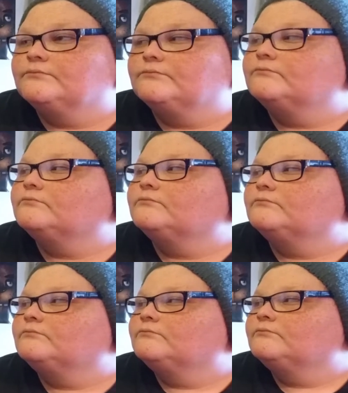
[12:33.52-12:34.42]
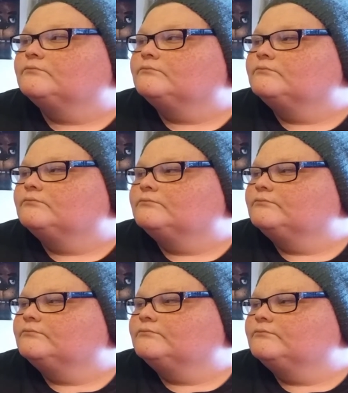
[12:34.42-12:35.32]

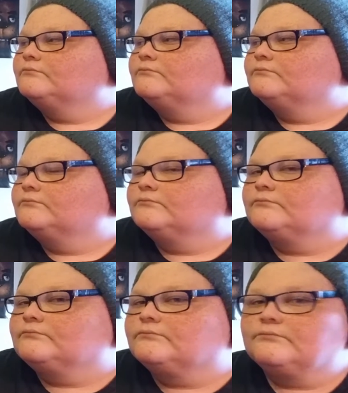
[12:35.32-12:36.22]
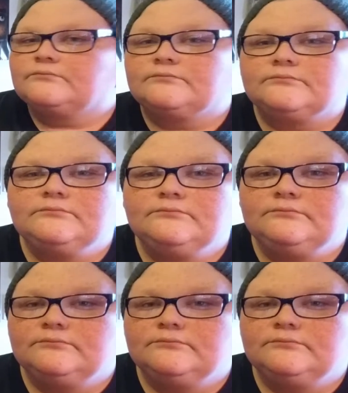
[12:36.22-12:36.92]
(silent)